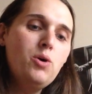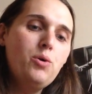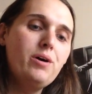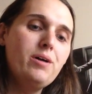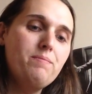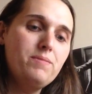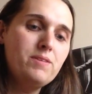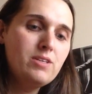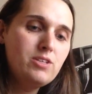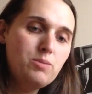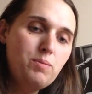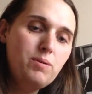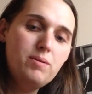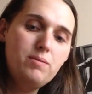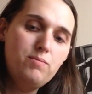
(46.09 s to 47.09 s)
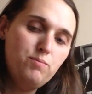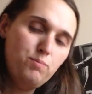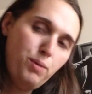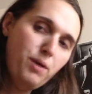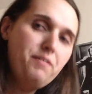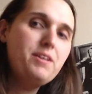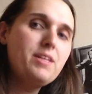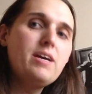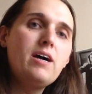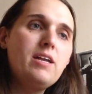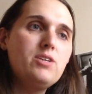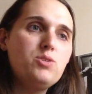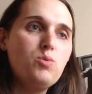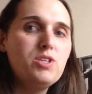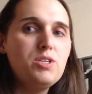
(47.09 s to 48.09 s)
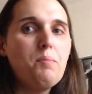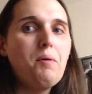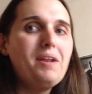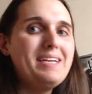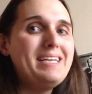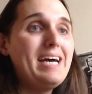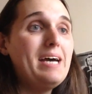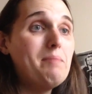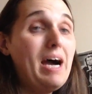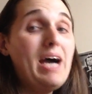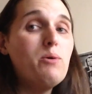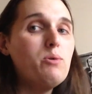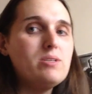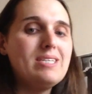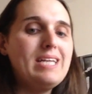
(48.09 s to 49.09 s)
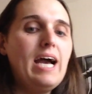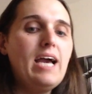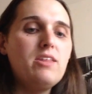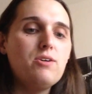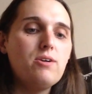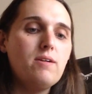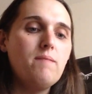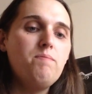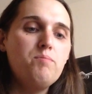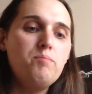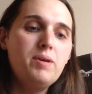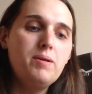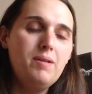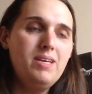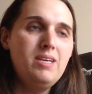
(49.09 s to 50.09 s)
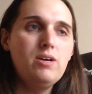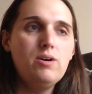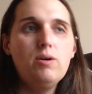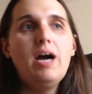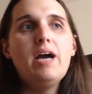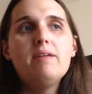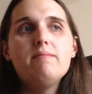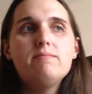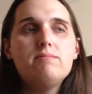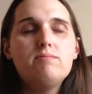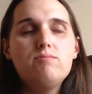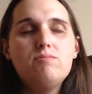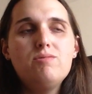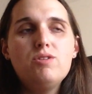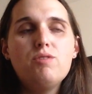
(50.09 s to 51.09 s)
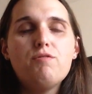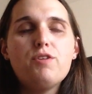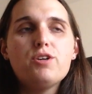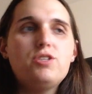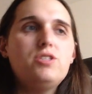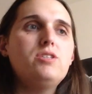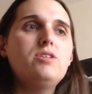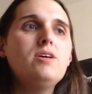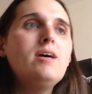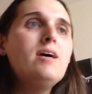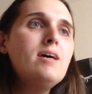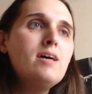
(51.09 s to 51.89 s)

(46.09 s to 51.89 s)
Well, to be perfectly honest, once upon a time I wasn't either. Me, you know, I the first